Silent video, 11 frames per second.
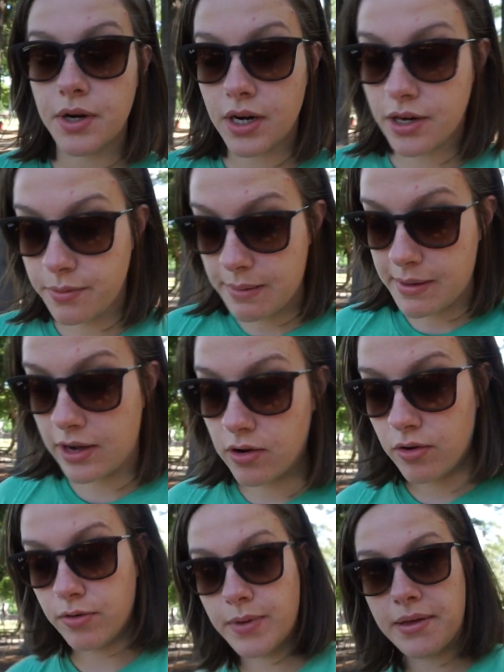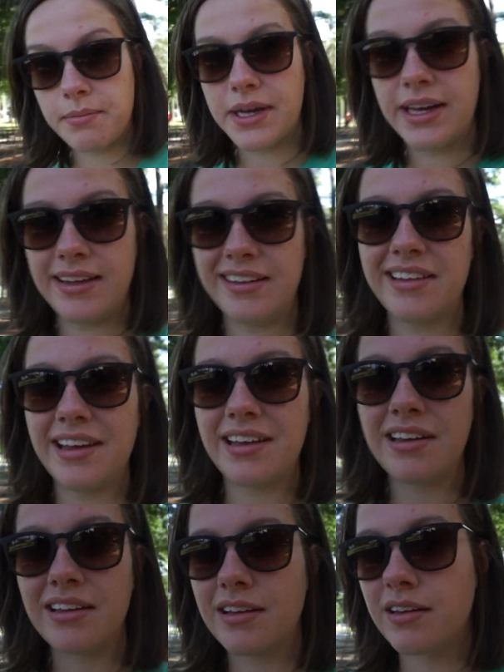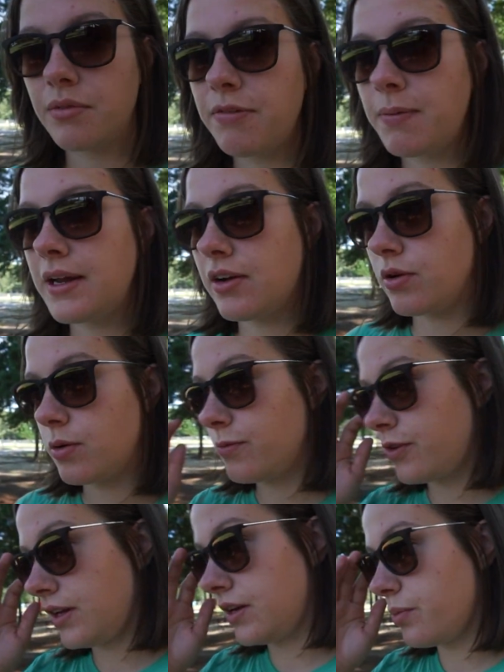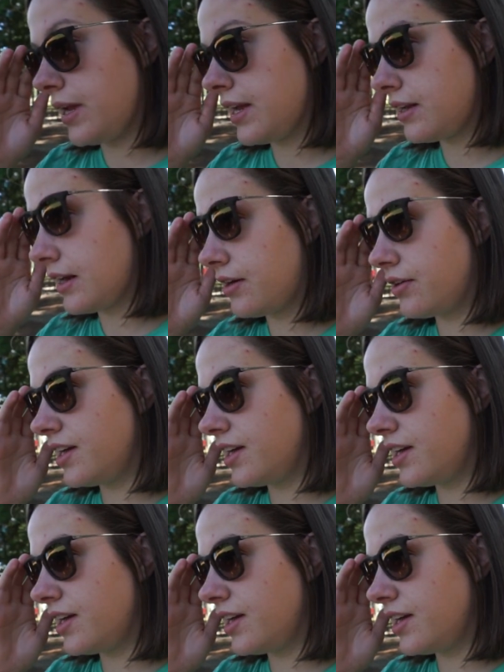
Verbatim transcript: were on our way back home, but like we've been at home for like a week now